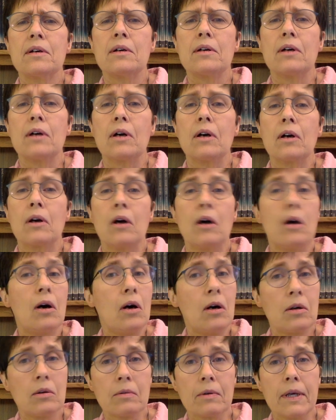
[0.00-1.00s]
are
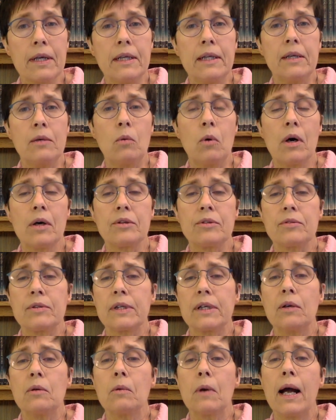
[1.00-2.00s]
already
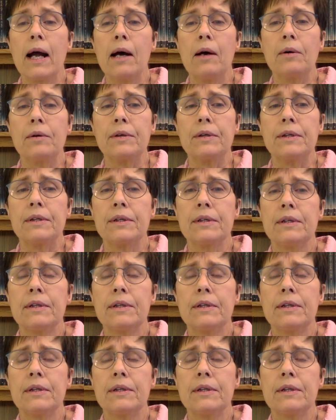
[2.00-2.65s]
wandering around